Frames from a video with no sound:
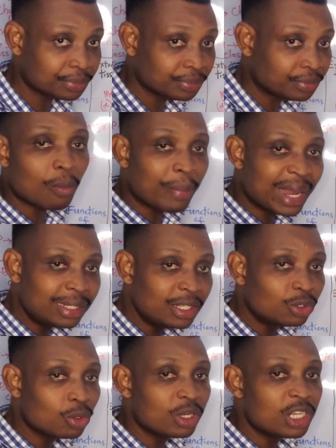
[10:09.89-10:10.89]
On
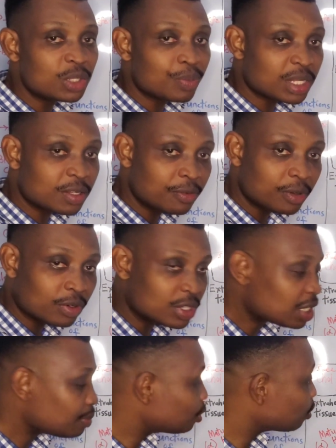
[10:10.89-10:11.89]
binding to each specific
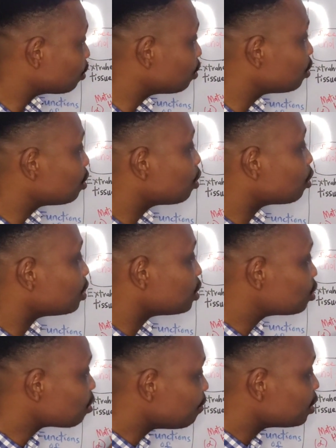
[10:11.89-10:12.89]
receptor on the
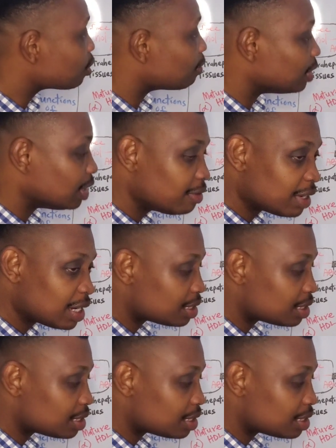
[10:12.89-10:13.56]
surface of the liver